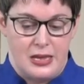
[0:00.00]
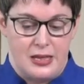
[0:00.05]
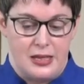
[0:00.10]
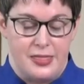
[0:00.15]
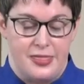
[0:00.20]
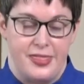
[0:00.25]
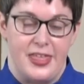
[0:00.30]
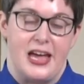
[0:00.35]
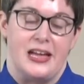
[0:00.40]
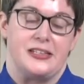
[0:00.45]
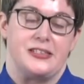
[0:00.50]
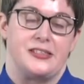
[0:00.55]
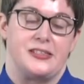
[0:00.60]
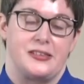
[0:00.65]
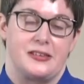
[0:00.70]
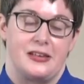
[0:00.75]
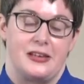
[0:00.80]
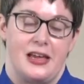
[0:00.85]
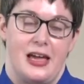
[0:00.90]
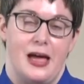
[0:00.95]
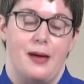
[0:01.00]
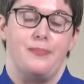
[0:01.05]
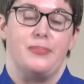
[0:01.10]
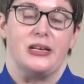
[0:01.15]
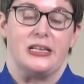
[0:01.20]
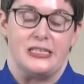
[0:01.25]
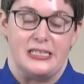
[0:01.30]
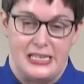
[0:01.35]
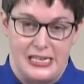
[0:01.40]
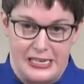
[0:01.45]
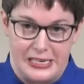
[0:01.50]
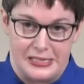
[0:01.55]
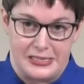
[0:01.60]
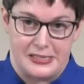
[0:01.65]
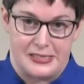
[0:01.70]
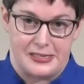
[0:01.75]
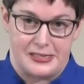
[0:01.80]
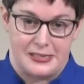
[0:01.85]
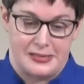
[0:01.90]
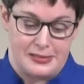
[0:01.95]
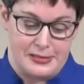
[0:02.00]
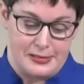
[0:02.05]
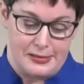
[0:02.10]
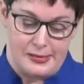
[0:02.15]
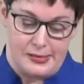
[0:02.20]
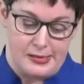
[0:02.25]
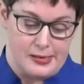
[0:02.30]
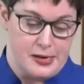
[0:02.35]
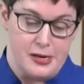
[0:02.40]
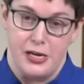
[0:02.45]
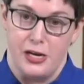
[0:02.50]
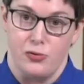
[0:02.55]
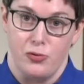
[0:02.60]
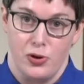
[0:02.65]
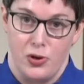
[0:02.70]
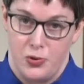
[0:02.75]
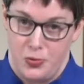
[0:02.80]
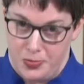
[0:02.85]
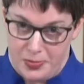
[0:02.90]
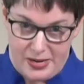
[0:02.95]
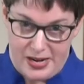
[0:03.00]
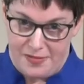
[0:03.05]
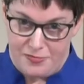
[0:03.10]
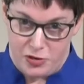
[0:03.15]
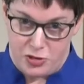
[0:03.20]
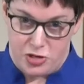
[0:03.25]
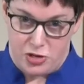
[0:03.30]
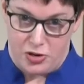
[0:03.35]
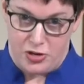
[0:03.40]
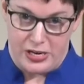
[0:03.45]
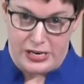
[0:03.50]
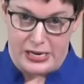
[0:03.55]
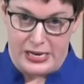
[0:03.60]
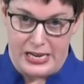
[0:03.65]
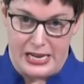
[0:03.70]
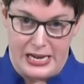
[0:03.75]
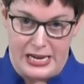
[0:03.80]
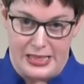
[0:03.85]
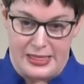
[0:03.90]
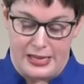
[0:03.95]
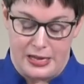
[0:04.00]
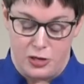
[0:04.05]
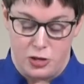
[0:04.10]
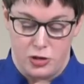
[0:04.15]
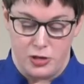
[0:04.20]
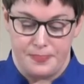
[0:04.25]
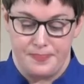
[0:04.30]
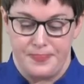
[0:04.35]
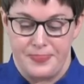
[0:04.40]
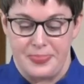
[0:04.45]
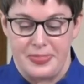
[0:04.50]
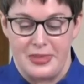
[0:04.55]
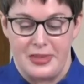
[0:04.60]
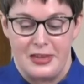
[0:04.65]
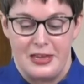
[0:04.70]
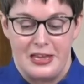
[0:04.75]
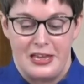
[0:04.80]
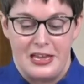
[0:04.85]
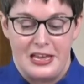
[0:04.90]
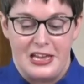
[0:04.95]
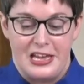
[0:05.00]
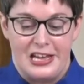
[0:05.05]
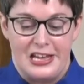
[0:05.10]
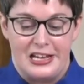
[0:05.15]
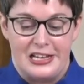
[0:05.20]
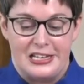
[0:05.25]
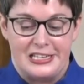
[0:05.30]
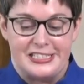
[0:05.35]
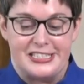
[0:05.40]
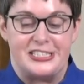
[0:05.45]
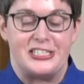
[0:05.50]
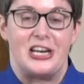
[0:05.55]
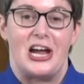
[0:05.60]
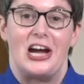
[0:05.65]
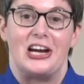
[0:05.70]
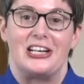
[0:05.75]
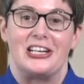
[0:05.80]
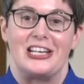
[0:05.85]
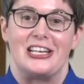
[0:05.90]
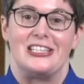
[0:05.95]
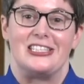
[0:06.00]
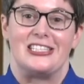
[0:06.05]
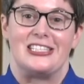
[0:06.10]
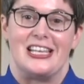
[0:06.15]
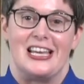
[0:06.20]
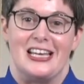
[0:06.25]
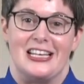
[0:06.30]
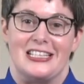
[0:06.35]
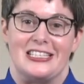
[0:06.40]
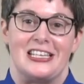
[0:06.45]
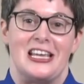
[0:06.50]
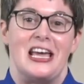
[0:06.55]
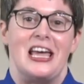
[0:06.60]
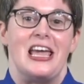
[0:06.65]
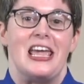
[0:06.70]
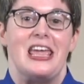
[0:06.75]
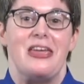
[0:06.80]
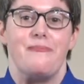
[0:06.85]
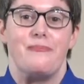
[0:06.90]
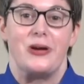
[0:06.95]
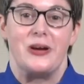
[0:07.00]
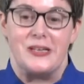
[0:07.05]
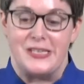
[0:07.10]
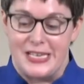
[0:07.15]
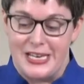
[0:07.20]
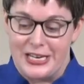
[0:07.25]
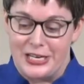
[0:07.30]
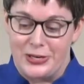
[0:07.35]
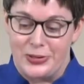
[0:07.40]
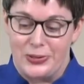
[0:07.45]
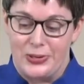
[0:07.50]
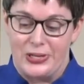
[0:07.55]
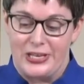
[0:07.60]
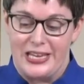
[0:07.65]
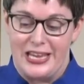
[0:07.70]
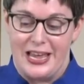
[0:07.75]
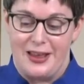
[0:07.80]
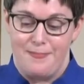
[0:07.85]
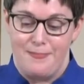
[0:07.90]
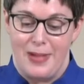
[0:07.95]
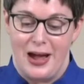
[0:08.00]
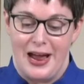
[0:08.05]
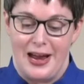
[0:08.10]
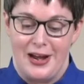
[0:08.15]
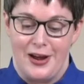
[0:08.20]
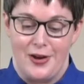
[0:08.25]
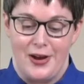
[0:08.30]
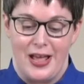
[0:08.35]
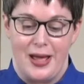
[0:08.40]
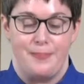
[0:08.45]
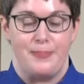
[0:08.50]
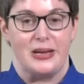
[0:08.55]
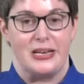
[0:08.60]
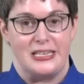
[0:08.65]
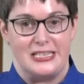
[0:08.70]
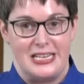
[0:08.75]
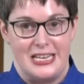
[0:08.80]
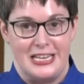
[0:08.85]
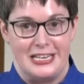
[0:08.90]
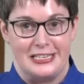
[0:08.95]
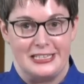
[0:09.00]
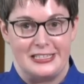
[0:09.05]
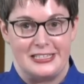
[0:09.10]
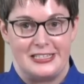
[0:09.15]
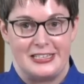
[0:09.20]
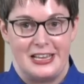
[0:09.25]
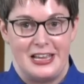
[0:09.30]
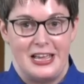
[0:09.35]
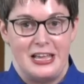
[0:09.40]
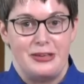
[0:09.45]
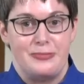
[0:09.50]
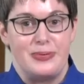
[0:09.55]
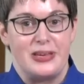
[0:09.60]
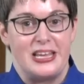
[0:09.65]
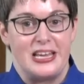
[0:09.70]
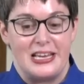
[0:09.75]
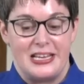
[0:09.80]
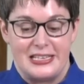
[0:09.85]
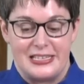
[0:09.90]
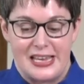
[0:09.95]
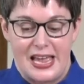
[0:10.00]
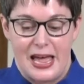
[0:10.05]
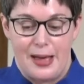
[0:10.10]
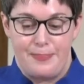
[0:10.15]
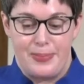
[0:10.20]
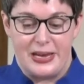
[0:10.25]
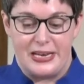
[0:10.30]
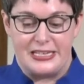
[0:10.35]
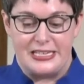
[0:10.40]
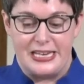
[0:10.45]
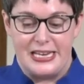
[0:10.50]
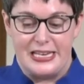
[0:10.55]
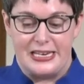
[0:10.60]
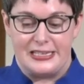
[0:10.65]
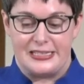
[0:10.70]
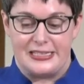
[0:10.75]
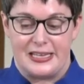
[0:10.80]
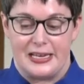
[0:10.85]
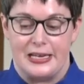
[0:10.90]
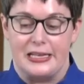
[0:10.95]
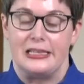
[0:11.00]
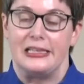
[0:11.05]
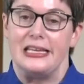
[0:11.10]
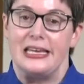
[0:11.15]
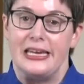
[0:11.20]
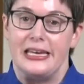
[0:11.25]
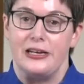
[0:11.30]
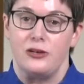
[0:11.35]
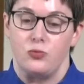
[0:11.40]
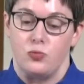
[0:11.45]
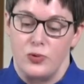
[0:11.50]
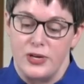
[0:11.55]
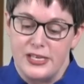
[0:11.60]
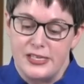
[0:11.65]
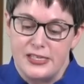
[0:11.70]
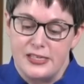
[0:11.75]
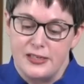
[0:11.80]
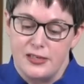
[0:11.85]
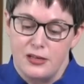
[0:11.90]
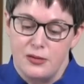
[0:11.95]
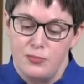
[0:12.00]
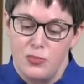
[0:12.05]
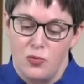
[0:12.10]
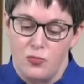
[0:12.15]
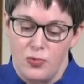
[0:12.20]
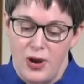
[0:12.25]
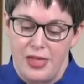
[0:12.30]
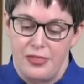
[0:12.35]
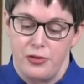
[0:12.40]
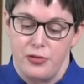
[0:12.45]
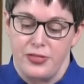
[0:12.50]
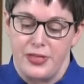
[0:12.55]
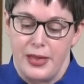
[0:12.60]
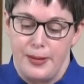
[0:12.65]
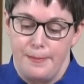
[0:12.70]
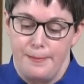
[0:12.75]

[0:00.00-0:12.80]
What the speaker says: That's Epictetus. Nero never turned into anything good. Stockdale says he particularly admired Epictetus because Epictetus gleaned wisdom rather than